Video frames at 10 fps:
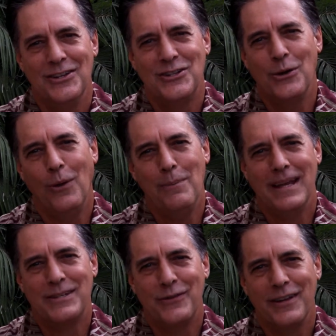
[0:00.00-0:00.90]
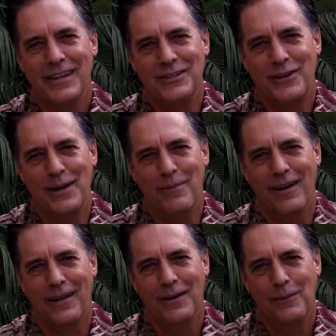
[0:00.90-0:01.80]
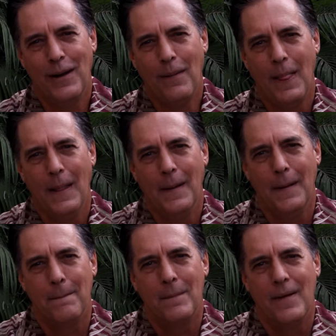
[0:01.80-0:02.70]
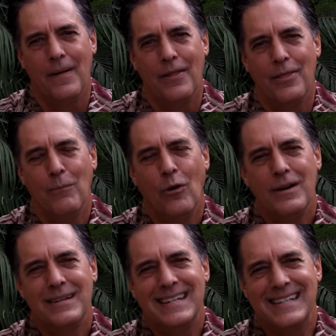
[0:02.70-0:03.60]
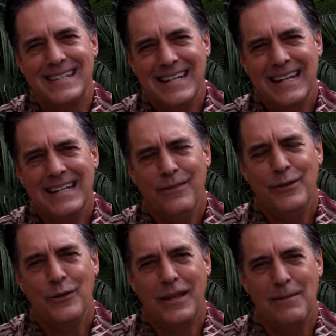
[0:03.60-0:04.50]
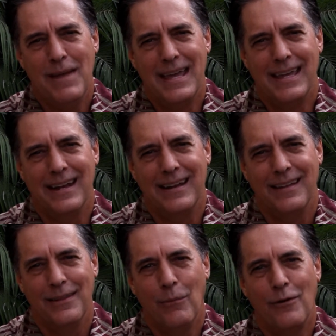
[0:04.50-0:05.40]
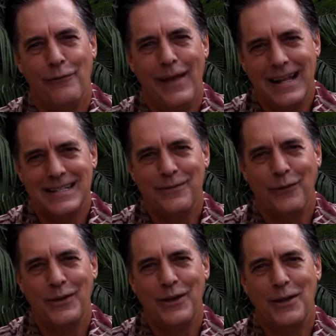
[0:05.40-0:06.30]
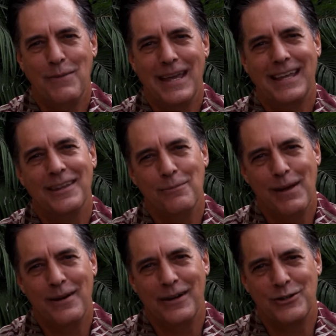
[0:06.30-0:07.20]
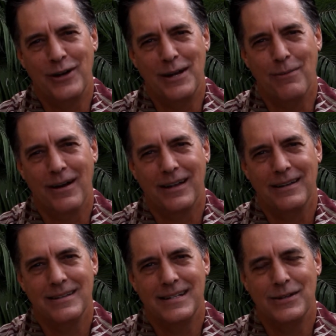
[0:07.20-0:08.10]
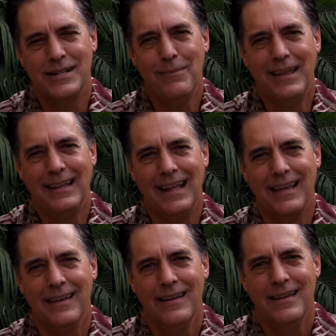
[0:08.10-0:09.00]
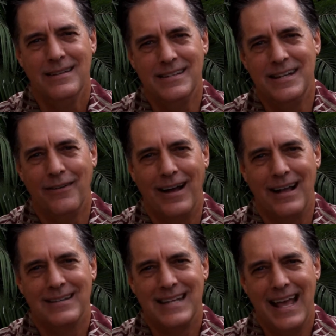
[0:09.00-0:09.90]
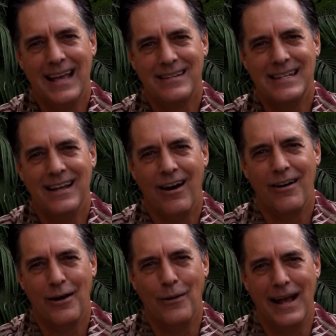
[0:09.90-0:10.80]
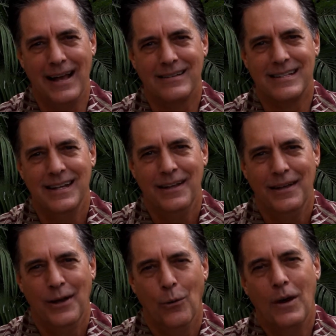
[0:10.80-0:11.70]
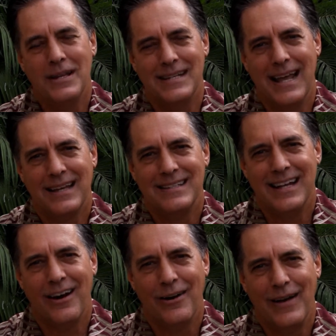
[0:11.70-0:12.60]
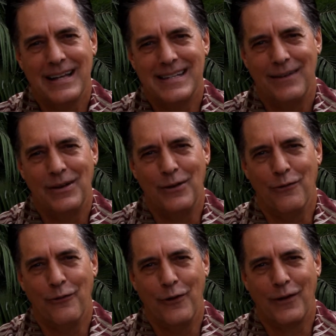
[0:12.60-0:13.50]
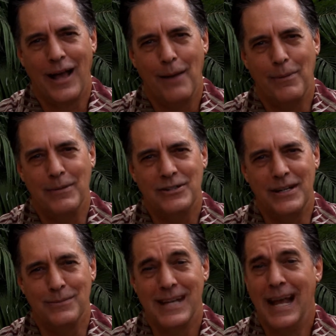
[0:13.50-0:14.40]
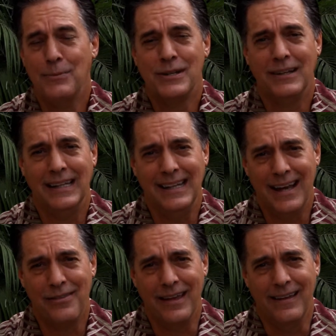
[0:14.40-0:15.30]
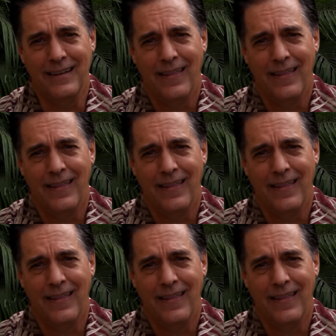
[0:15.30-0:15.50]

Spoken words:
So what makes for a good trademark? Well, the more distinctive you can make it, the more fanciful you can make it, the better a trademark. So something like Xerox, X-E-R-O-X. What does X-E-R-O-X have to do with photocopy machines? Absolutely nothing.